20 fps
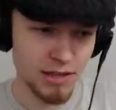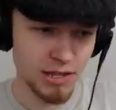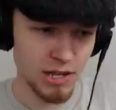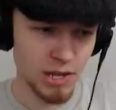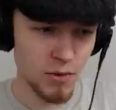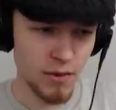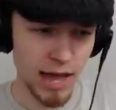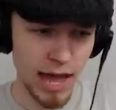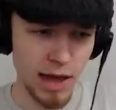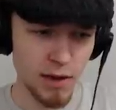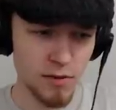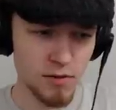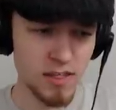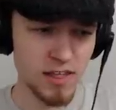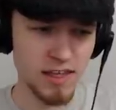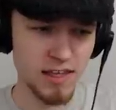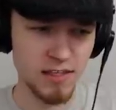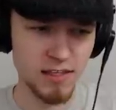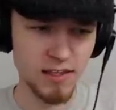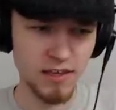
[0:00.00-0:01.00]
No
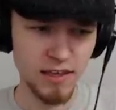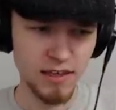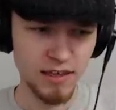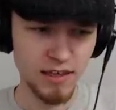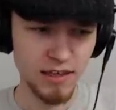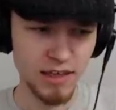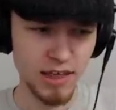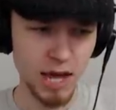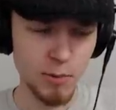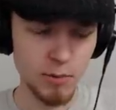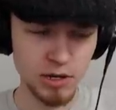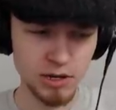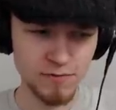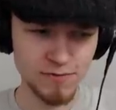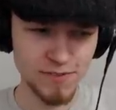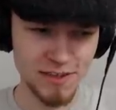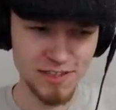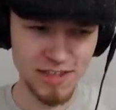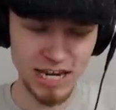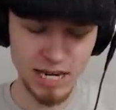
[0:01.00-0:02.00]
houses. I wonder
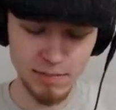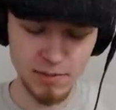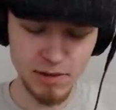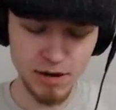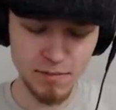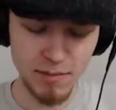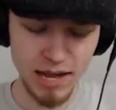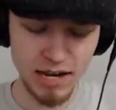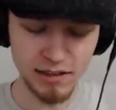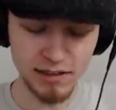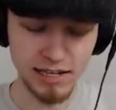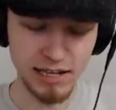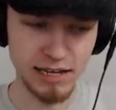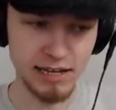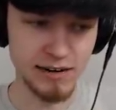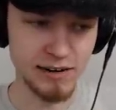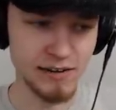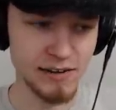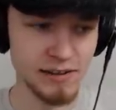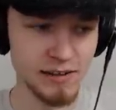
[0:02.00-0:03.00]
if there's any pure metal
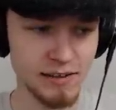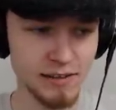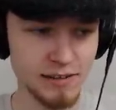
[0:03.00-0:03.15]
here.